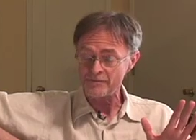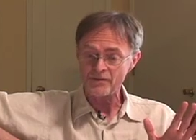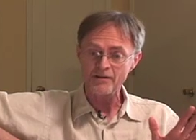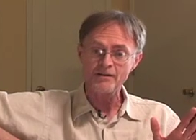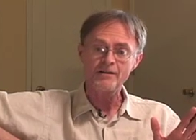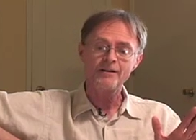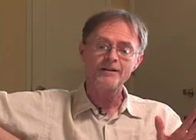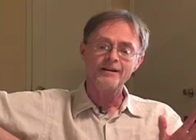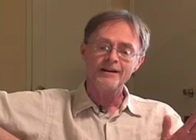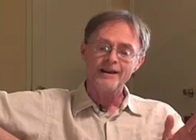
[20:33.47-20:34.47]
Right.
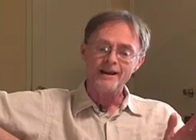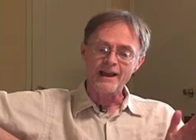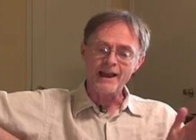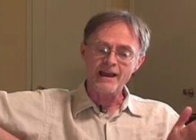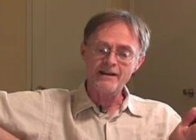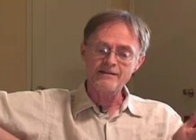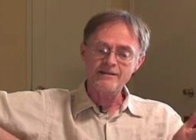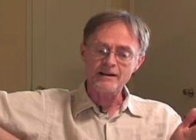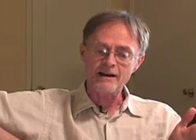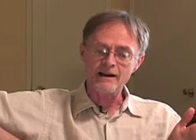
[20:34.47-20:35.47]

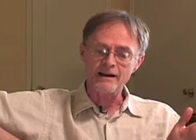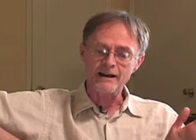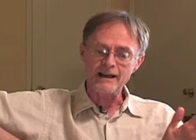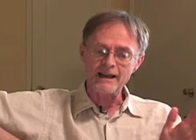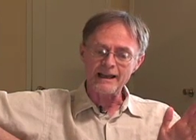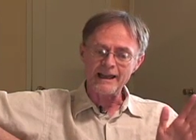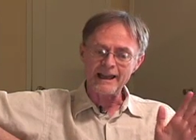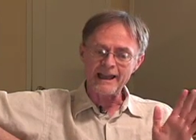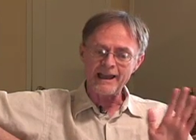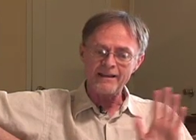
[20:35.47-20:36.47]
And uh,
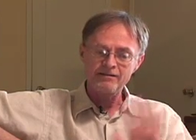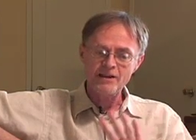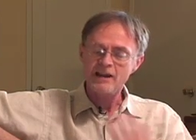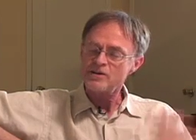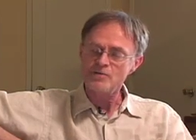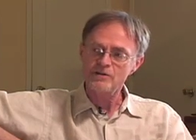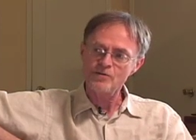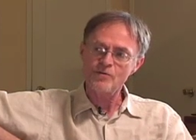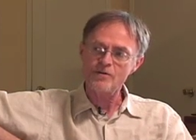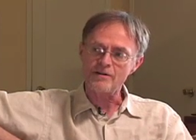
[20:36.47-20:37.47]
and and to
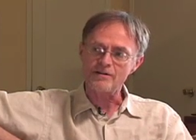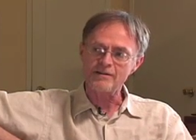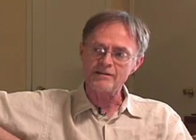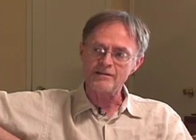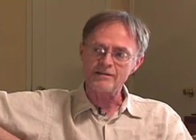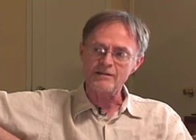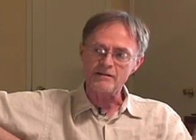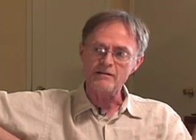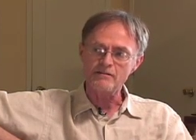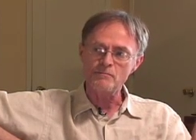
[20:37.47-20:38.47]
ignore the
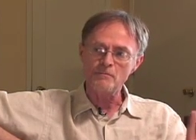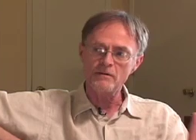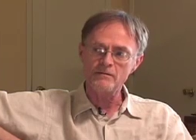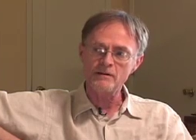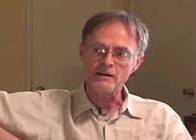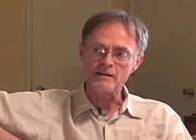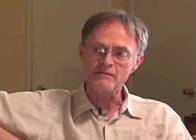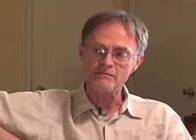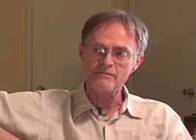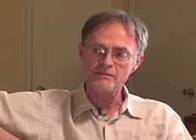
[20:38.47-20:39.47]
the the
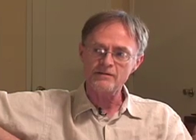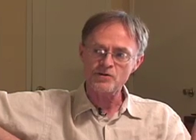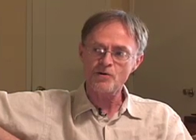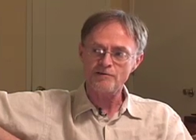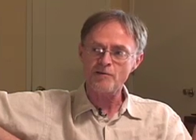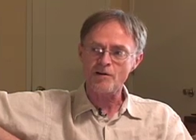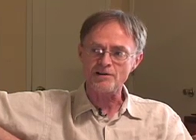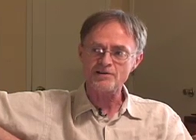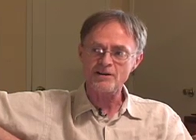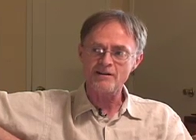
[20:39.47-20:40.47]

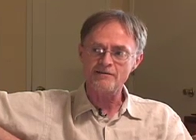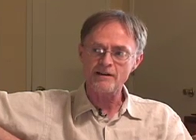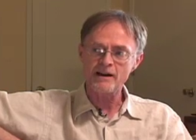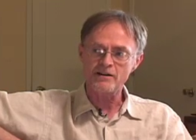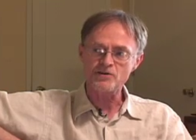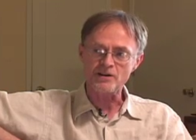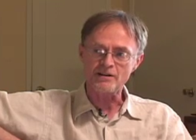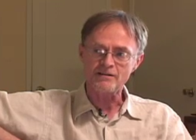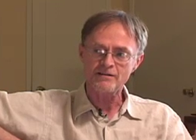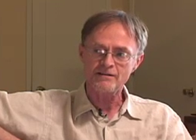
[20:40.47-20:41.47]
shortfalls of
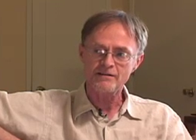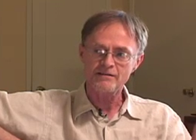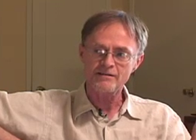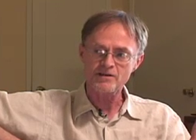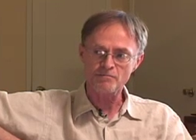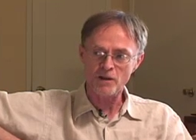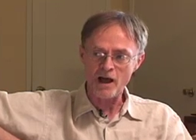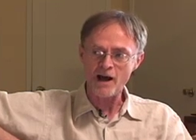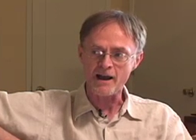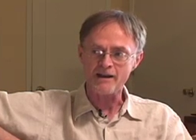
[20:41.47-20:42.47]
energy
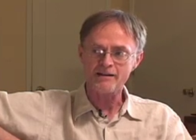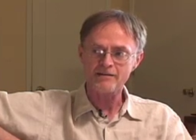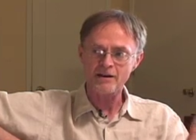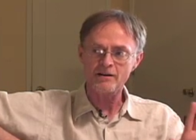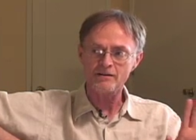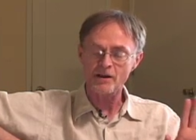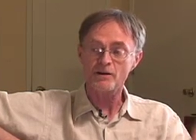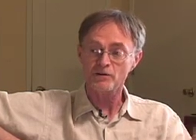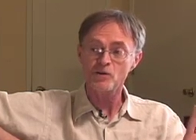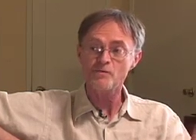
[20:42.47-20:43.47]
supply that are that
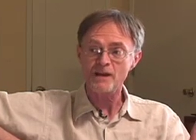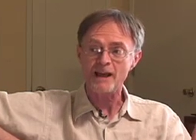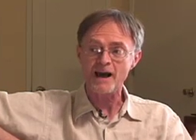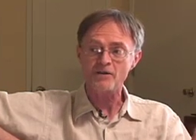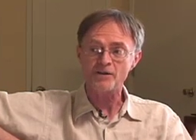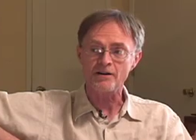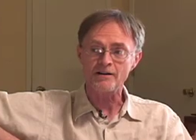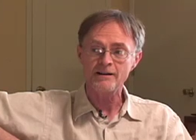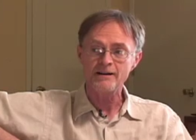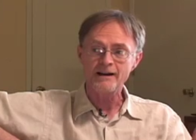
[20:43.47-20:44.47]
are looming out there.
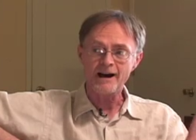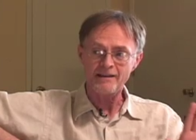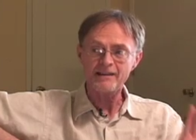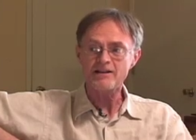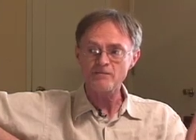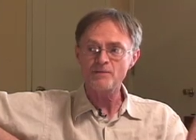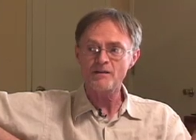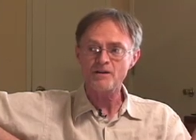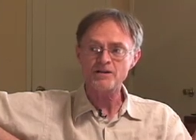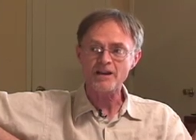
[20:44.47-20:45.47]
Mm -hmm. I think that's a
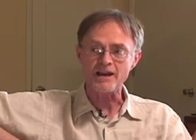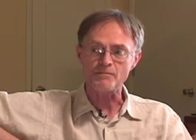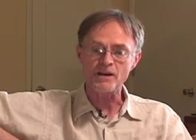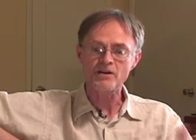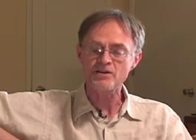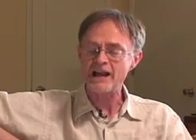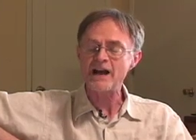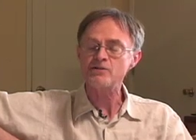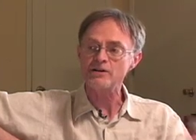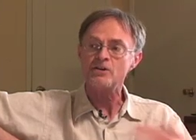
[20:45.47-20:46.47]
big mistake because it
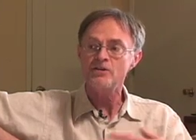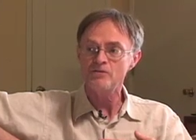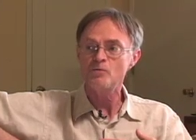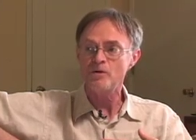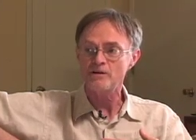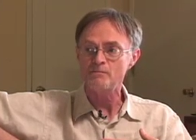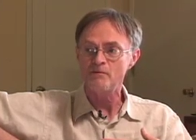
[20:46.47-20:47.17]
actually could work